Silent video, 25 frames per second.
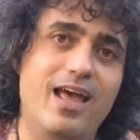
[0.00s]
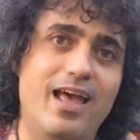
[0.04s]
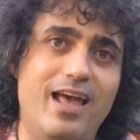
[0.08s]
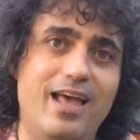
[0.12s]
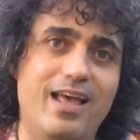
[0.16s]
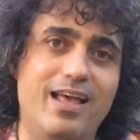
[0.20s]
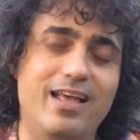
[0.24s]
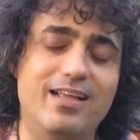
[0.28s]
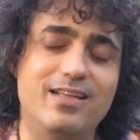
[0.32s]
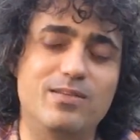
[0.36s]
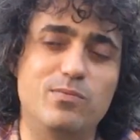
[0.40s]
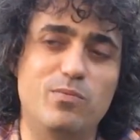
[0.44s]

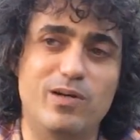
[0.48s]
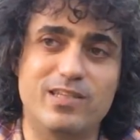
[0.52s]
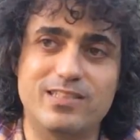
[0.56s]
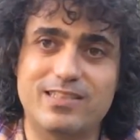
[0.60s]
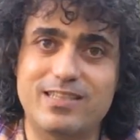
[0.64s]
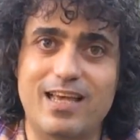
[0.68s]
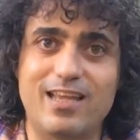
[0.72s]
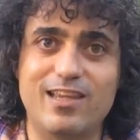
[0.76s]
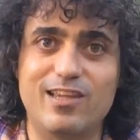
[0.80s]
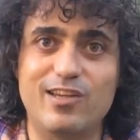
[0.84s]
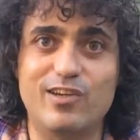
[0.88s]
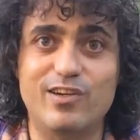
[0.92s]
And
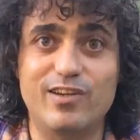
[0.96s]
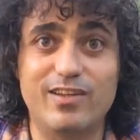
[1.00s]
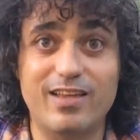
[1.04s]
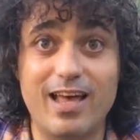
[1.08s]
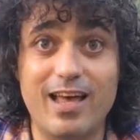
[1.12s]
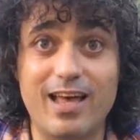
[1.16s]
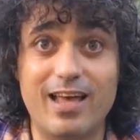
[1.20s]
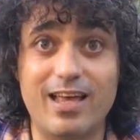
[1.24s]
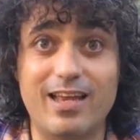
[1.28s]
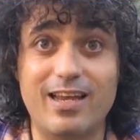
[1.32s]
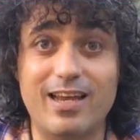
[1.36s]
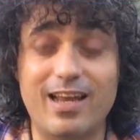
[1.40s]
once I learned
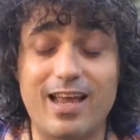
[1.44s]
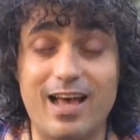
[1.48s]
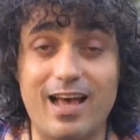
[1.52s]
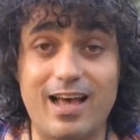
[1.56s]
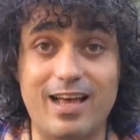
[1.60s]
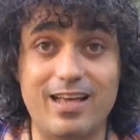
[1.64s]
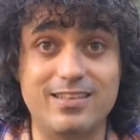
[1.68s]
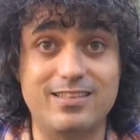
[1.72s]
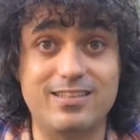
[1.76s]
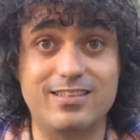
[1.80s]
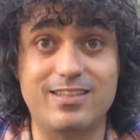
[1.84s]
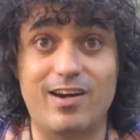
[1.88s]
that,
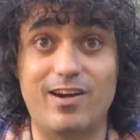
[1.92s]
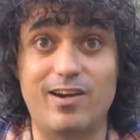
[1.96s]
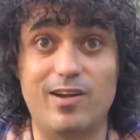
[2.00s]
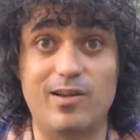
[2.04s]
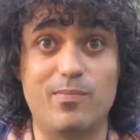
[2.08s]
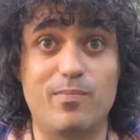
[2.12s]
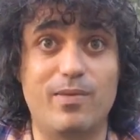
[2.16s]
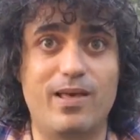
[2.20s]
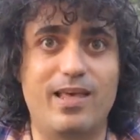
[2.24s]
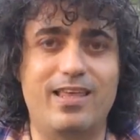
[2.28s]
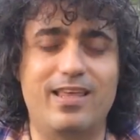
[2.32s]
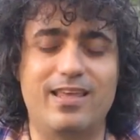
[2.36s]
I
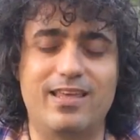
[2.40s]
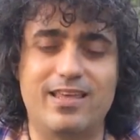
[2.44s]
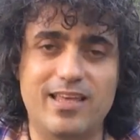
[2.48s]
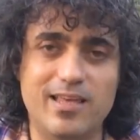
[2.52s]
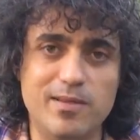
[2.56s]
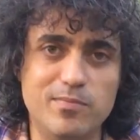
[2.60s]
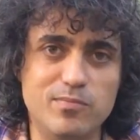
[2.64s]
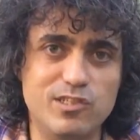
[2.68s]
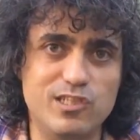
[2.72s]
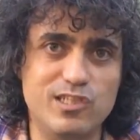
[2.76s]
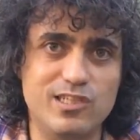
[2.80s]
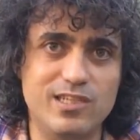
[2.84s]
started making
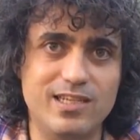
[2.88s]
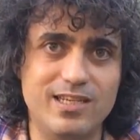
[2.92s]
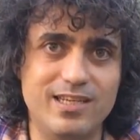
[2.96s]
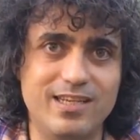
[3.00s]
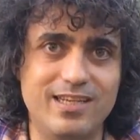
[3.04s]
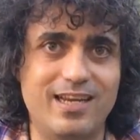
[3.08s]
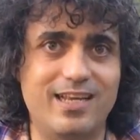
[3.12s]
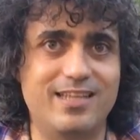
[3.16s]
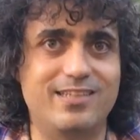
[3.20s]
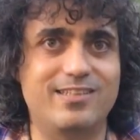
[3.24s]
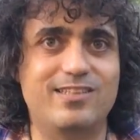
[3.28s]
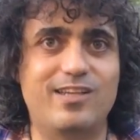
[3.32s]

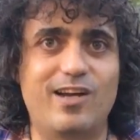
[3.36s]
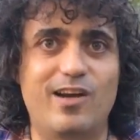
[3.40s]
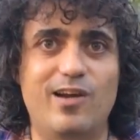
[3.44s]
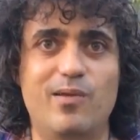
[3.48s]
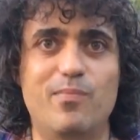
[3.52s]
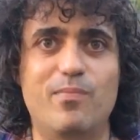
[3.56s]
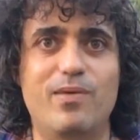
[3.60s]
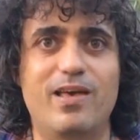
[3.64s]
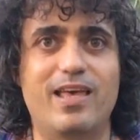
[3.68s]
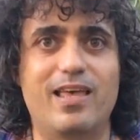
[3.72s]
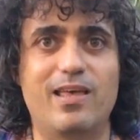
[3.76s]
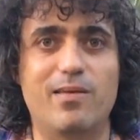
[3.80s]
kimchi and I
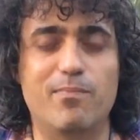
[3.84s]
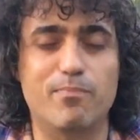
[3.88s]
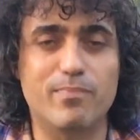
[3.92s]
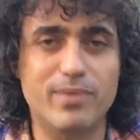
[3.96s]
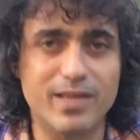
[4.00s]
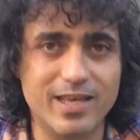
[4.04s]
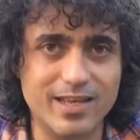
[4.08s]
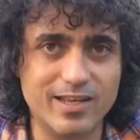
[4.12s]
started making